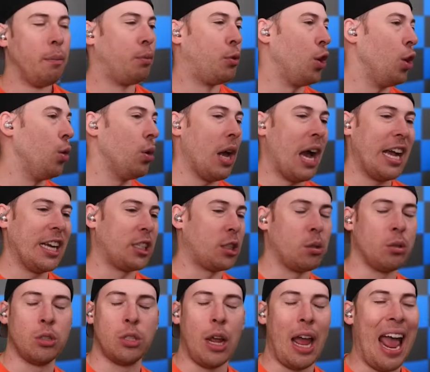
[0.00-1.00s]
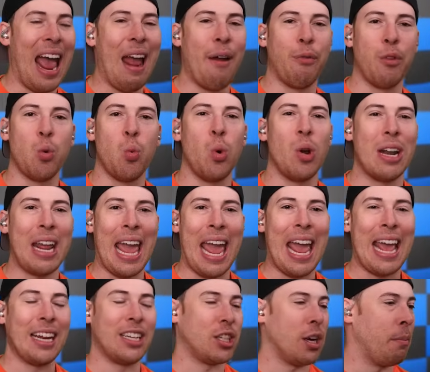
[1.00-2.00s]
Dude, everyone
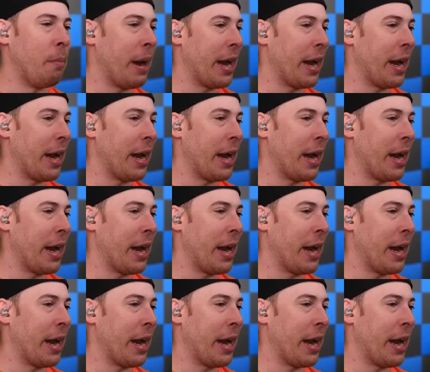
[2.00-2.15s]
hates a